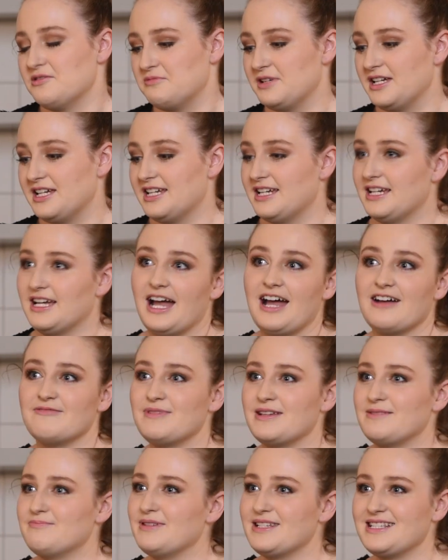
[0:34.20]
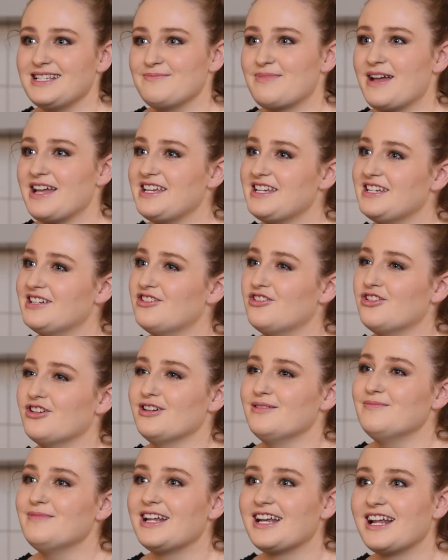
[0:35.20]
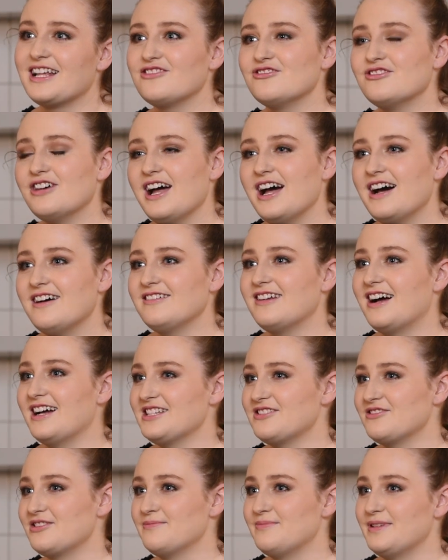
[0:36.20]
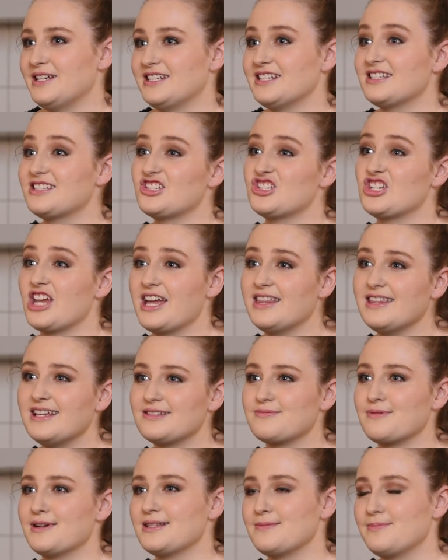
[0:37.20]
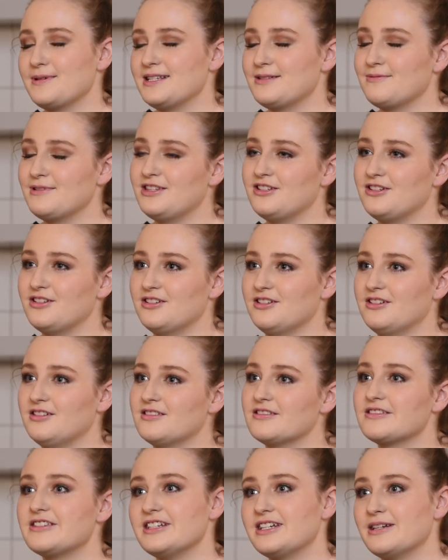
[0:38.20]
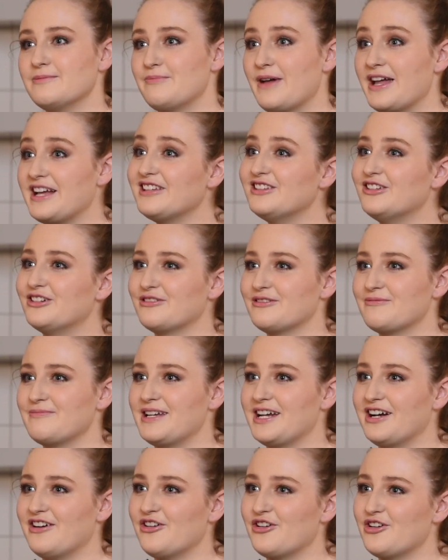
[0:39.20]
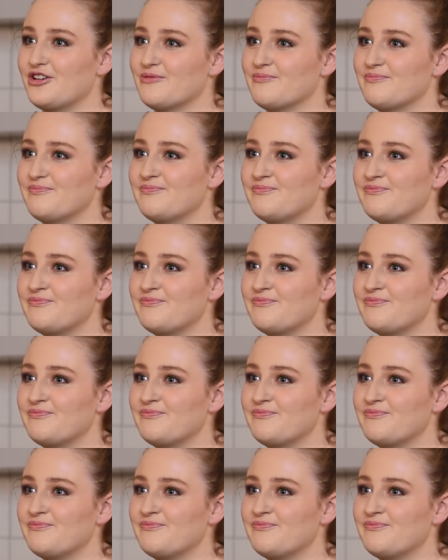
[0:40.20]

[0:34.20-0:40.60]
we have been busy baking at home, and I thought how nice would it be to share these recipes with you so you can bake along with me at home.